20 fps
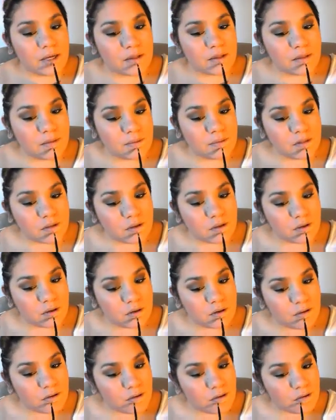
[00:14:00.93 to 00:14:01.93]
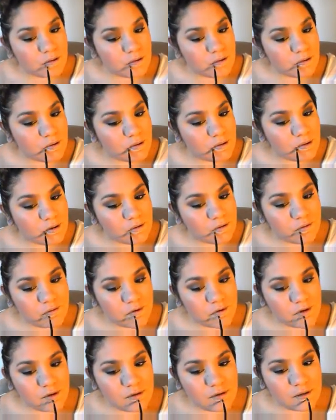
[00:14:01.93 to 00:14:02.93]
lips are
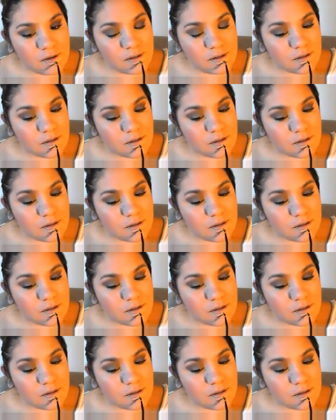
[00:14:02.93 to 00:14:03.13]
fairly